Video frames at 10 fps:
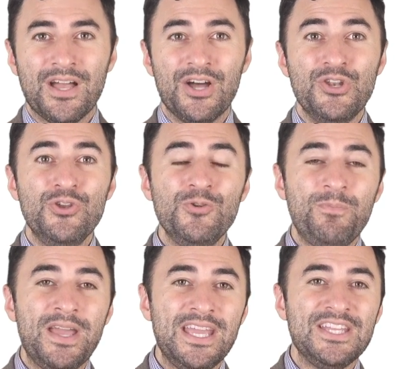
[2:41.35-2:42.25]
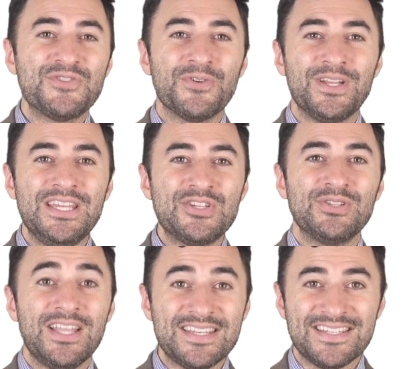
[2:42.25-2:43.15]
a new page for each
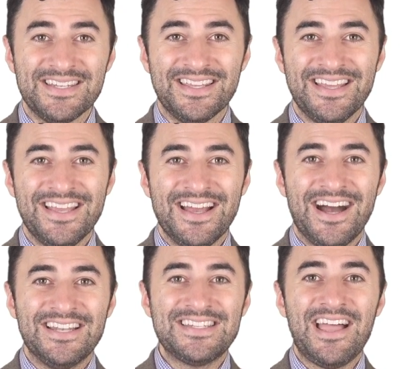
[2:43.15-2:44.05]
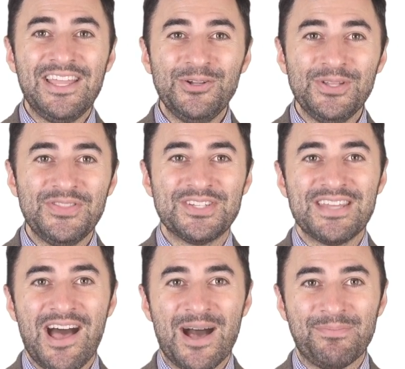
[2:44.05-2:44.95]
lesson, a title at the
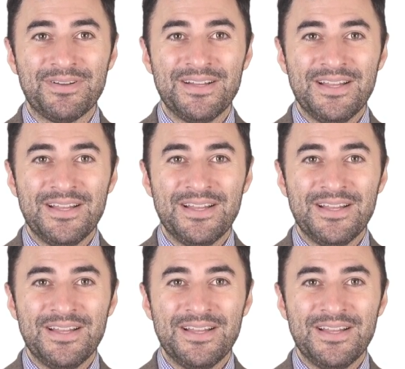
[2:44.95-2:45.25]
top,